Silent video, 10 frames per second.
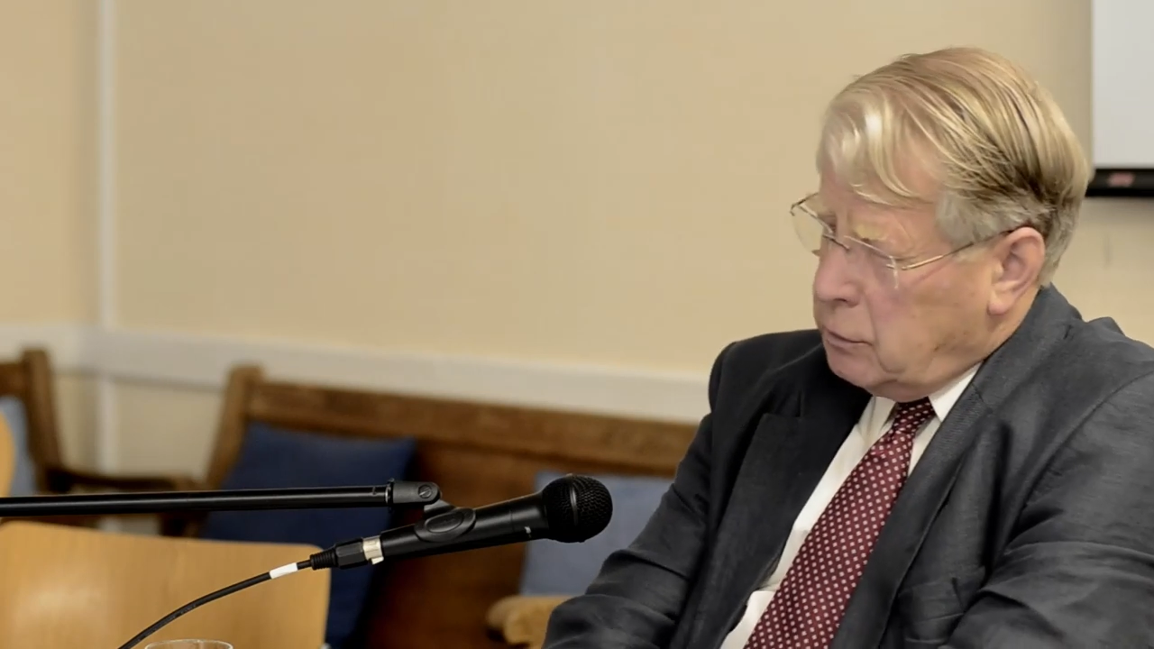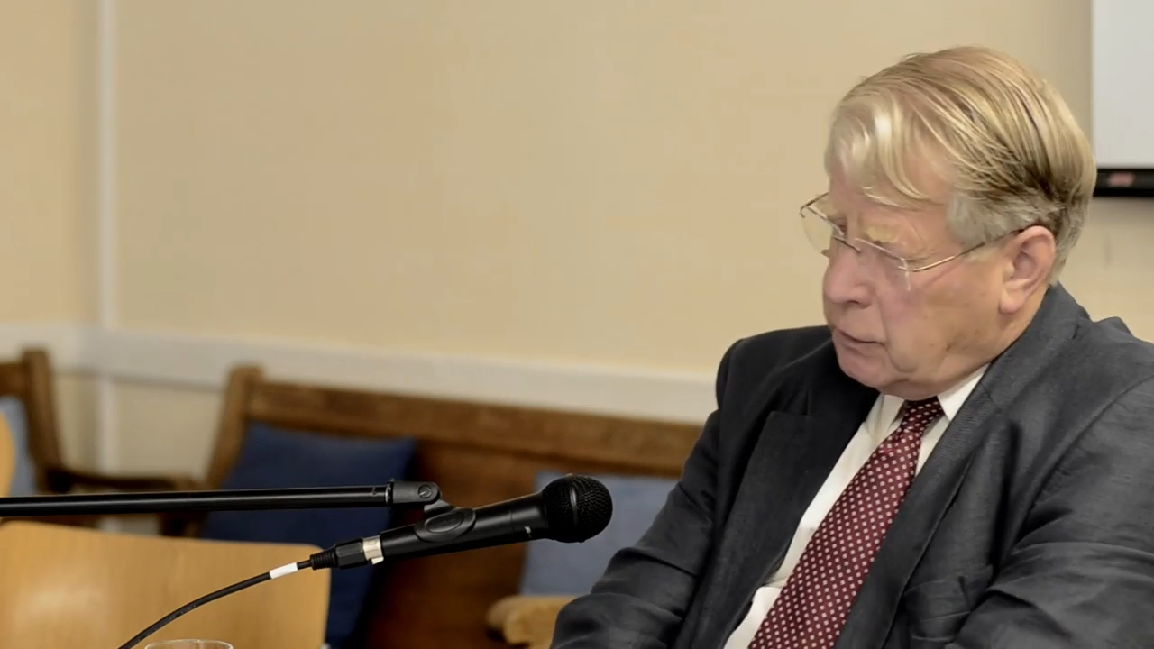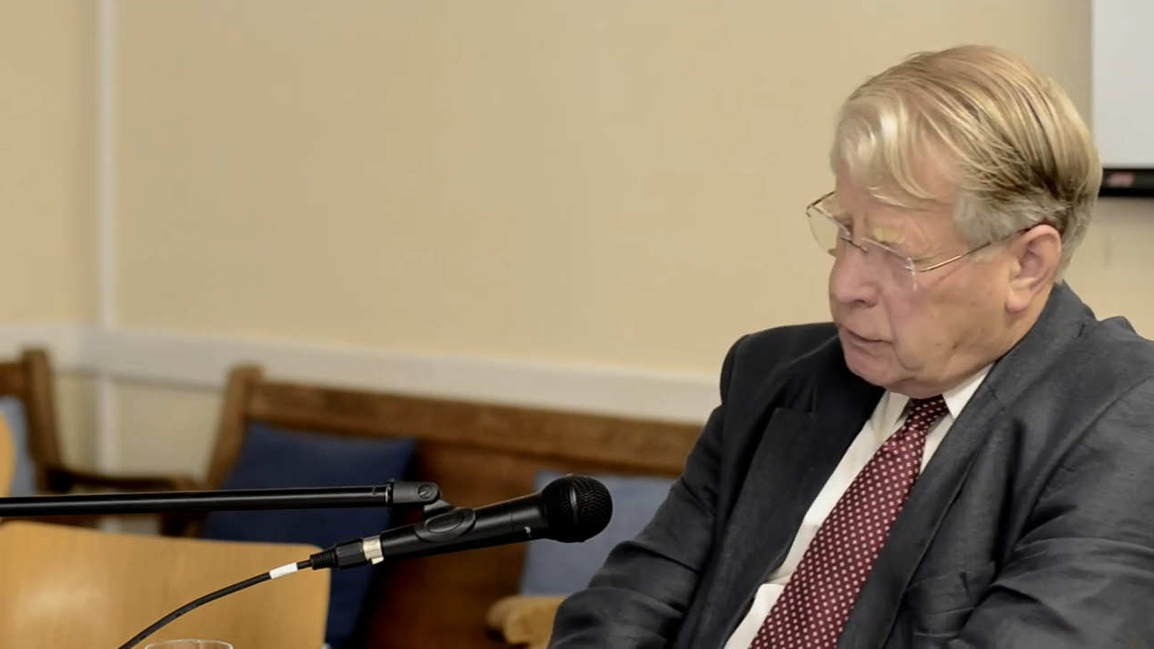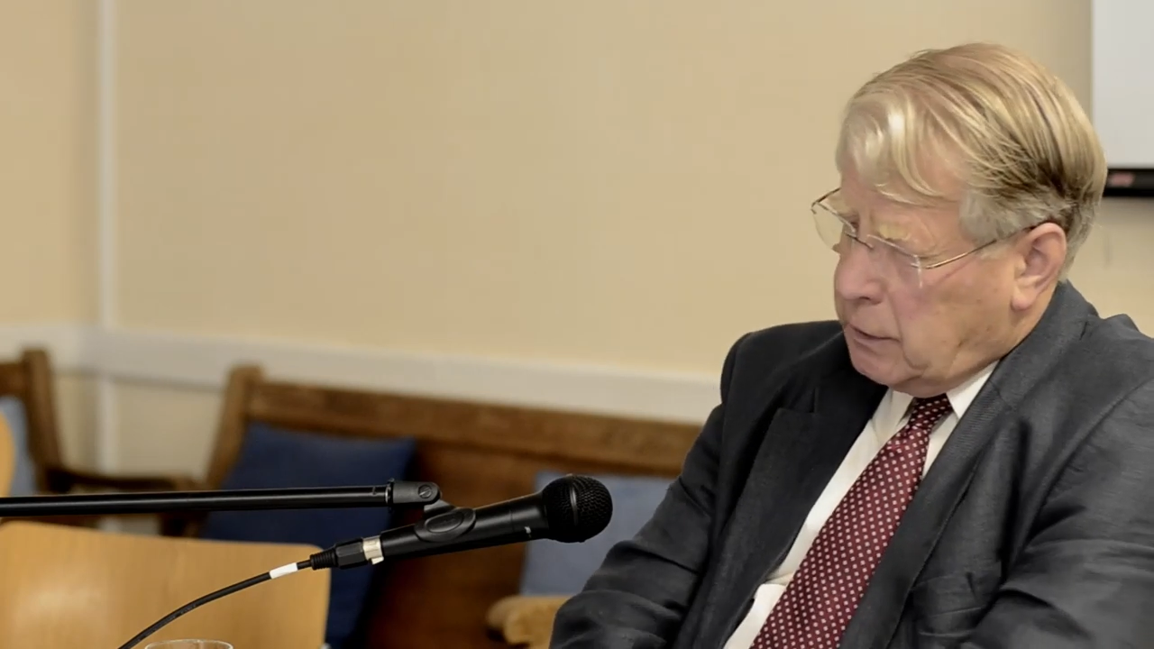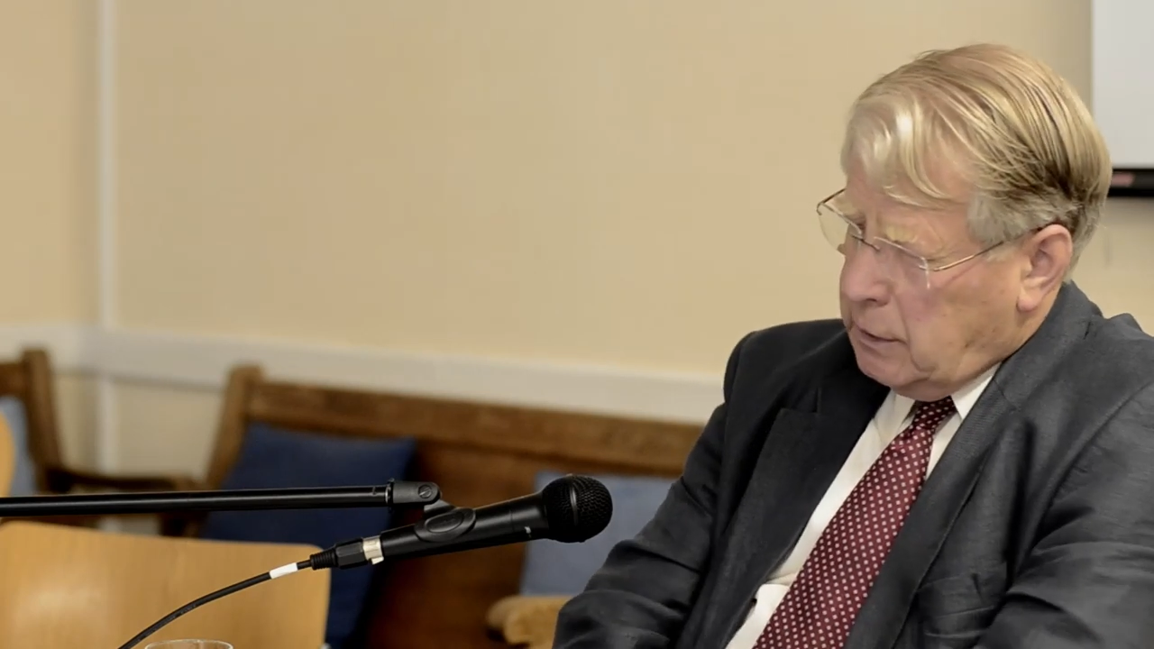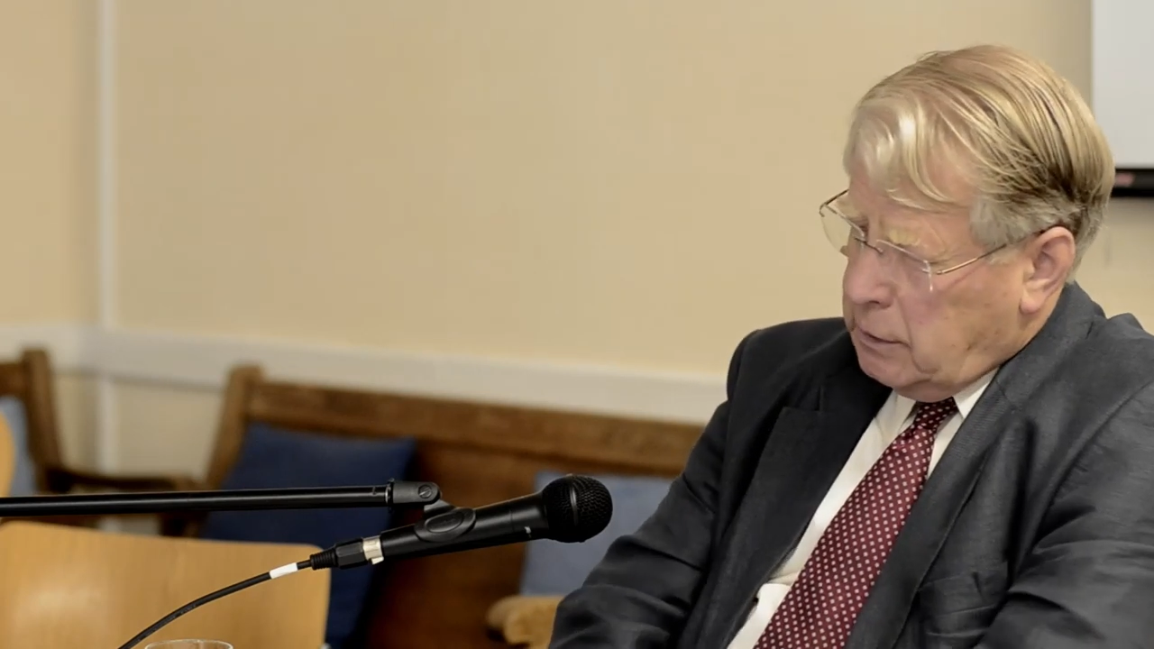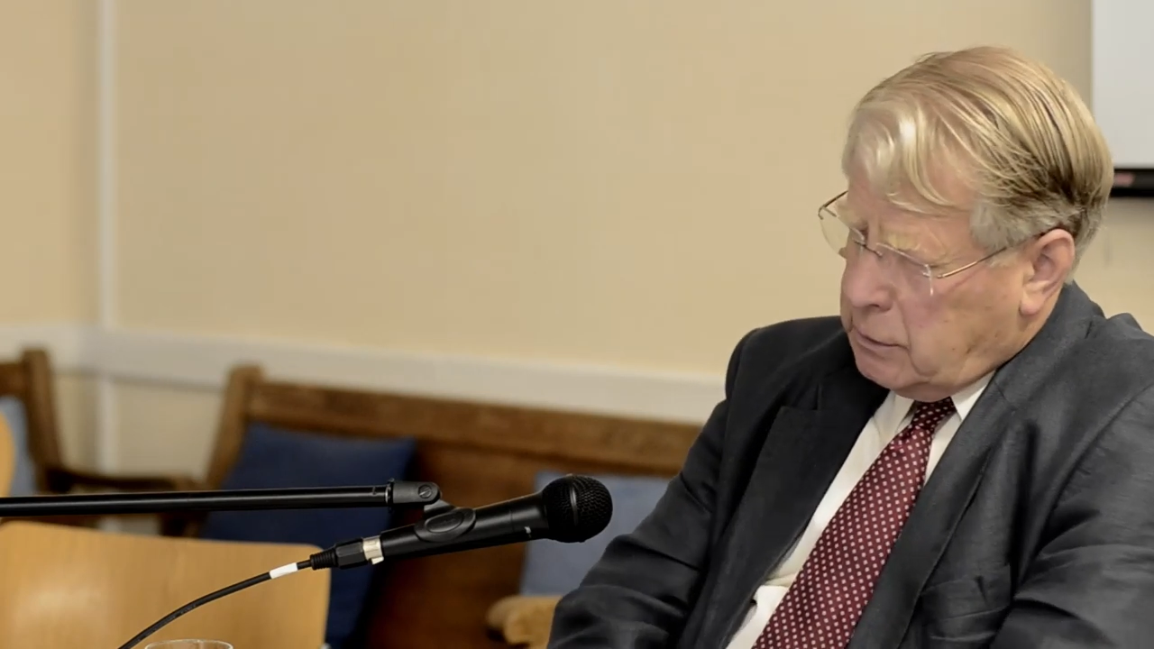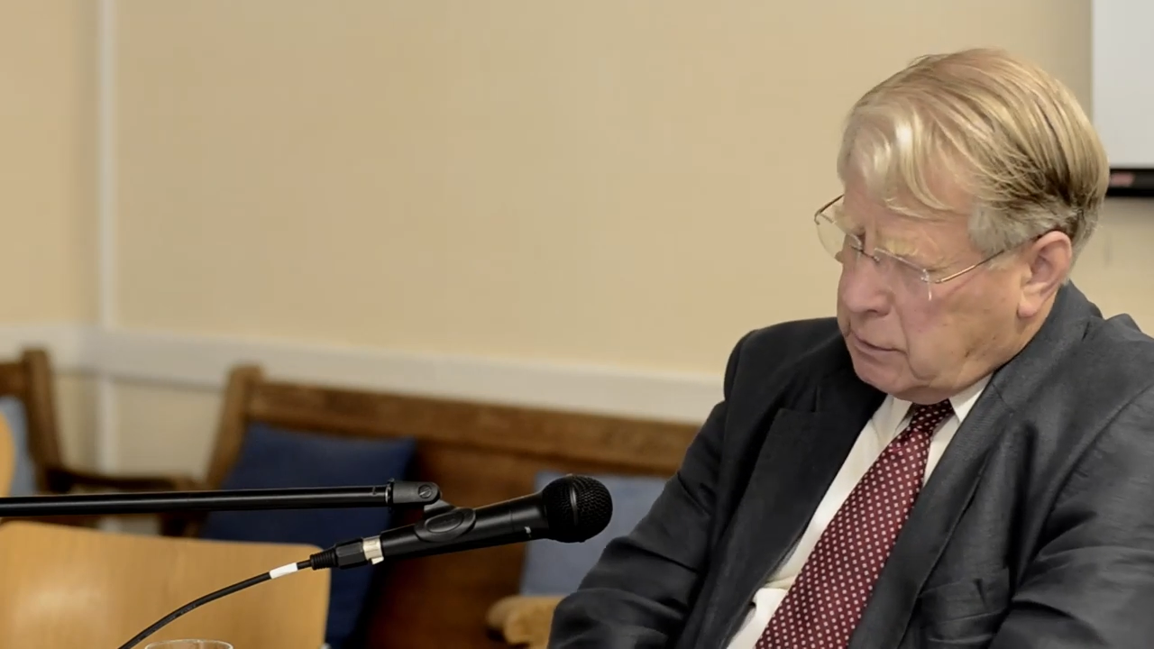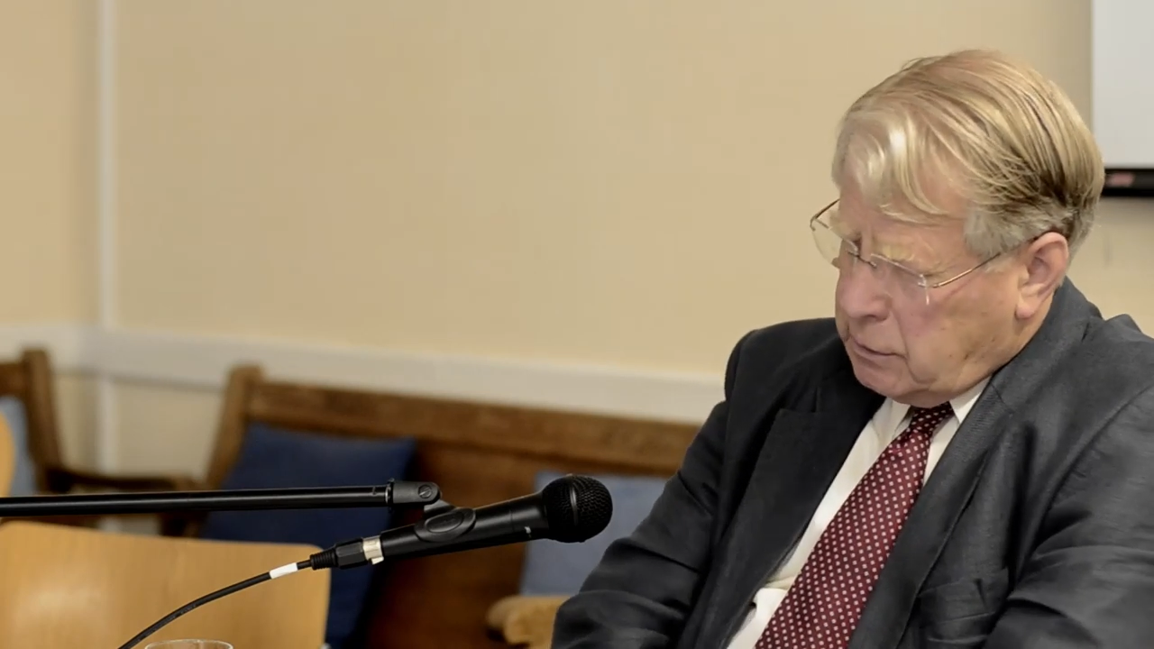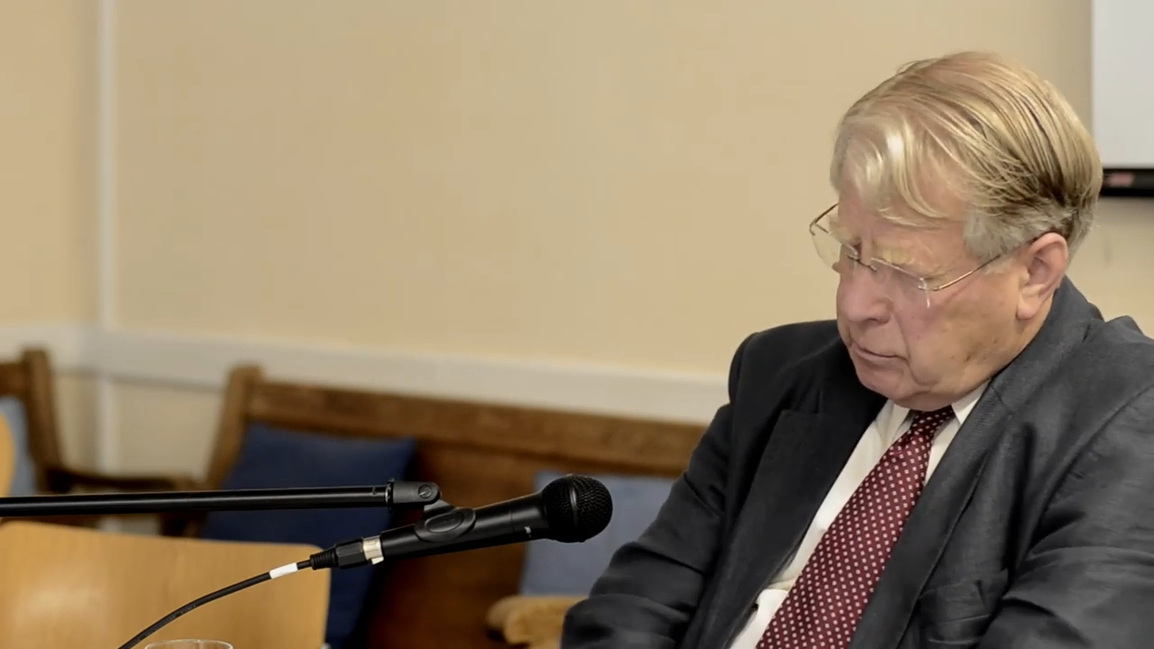
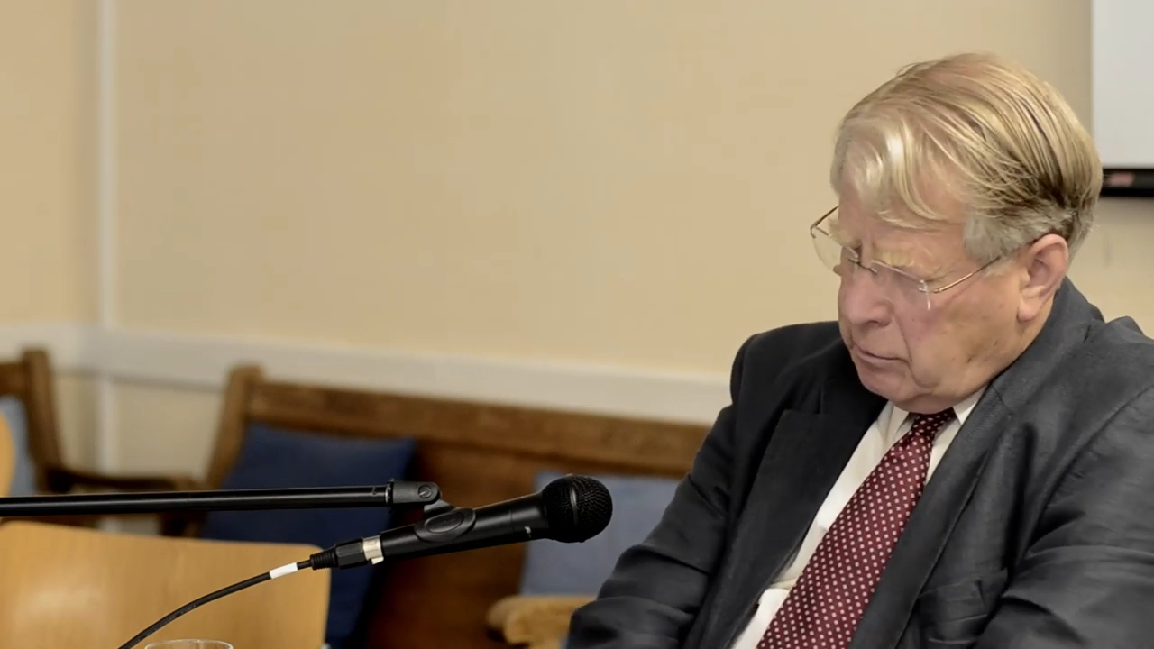states,